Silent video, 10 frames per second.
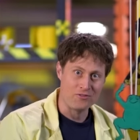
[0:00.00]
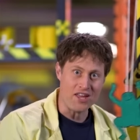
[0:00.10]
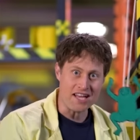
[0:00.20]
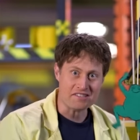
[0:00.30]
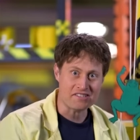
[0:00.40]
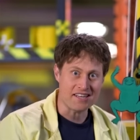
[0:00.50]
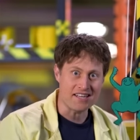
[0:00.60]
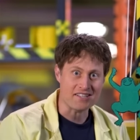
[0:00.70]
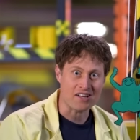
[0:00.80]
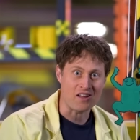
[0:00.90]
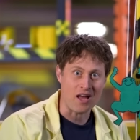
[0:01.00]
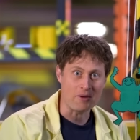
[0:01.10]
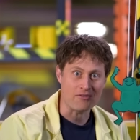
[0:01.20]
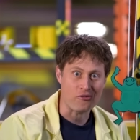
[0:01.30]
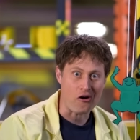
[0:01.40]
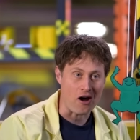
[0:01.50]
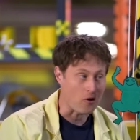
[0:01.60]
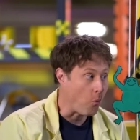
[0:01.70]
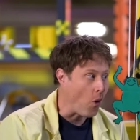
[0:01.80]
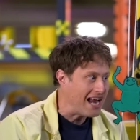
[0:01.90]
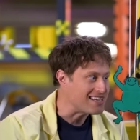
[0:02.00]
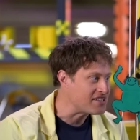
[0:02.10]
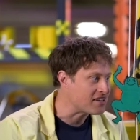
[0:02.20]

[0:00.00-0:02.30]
This is a climbing frog. Why does he